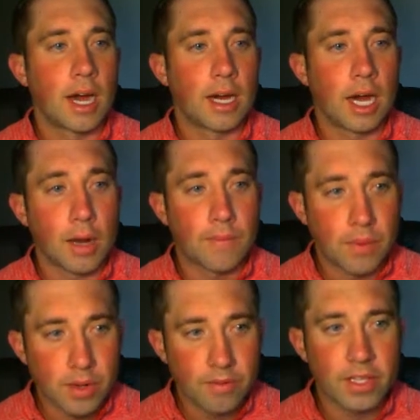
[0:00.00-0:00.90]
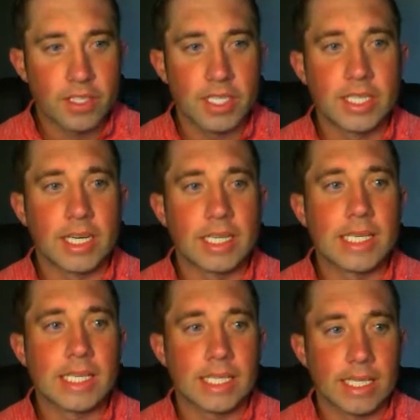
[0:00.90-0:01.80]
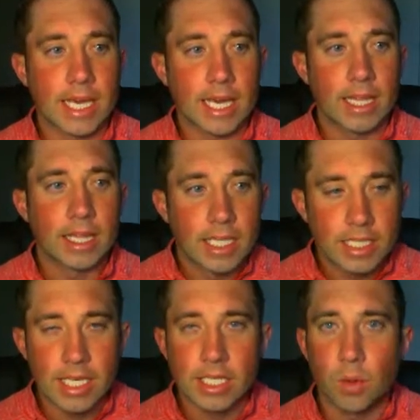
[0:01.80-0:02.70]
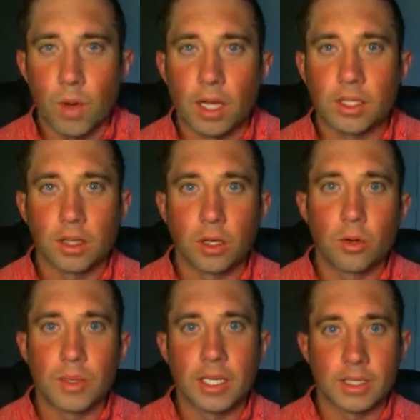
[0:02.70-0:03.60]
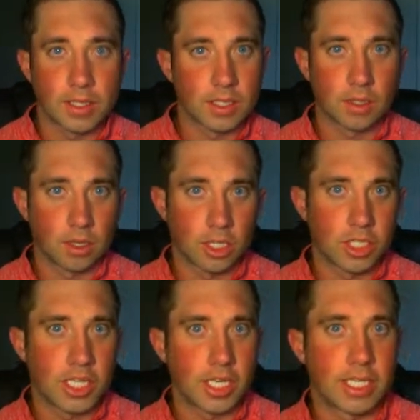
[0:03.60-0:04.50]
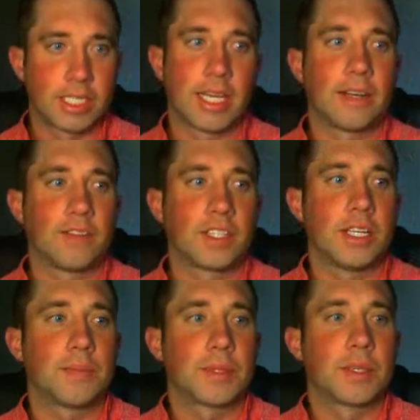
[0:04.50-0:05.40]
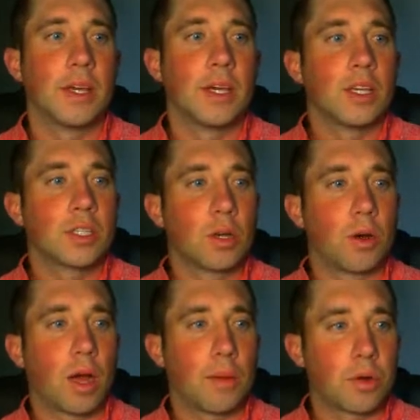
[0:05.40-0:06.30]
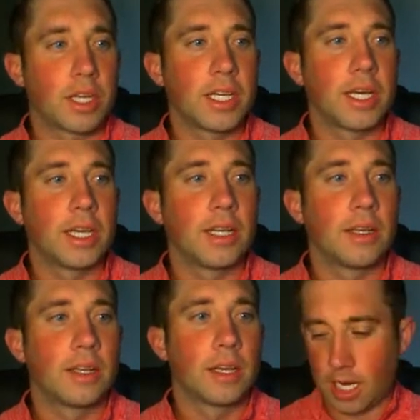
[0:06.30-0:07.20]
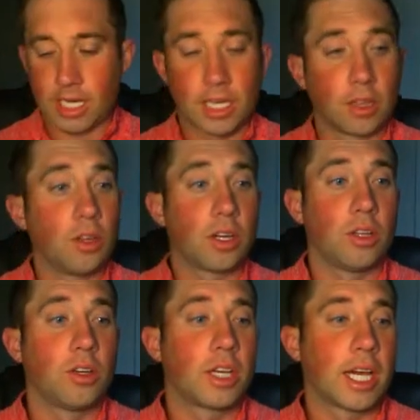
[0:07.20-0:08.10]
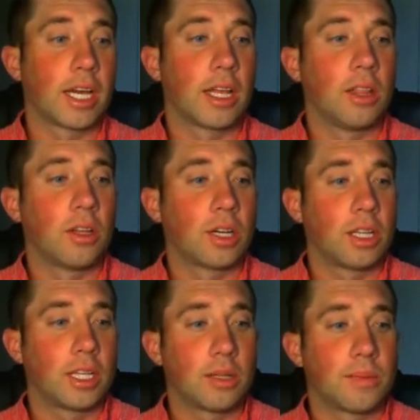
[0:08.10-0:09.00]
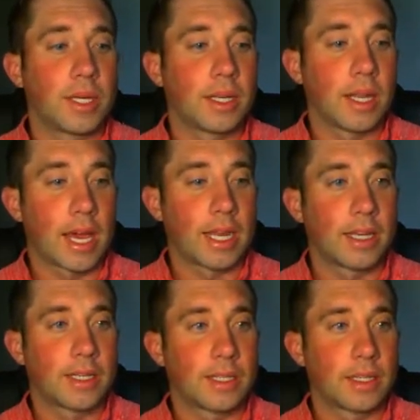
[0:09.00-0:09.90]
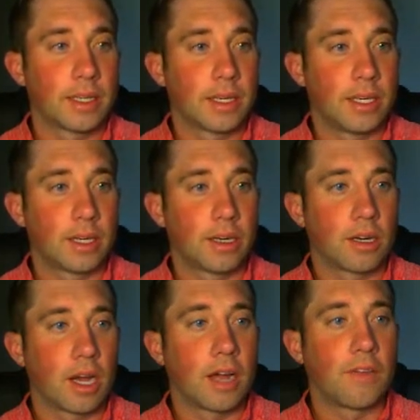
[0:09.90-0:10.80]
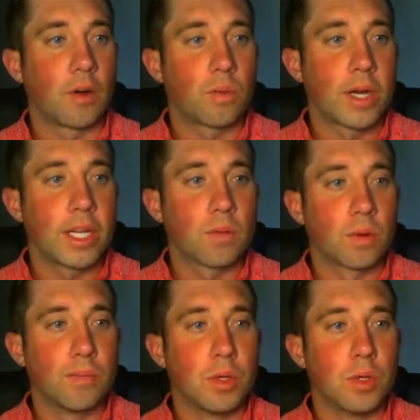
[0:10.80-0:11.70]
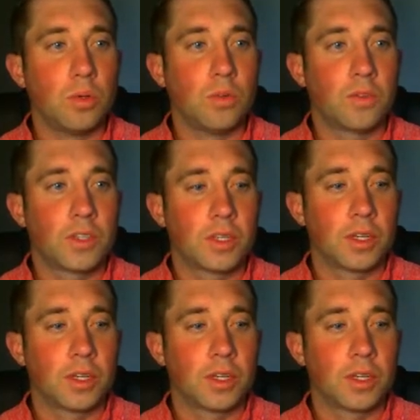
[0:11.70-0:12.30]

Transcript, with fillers: I've previously done this, and this takes a while to load because it's a large data set of SNPs. So I bring it in. I can look look at look a little bit at it here. I've already removed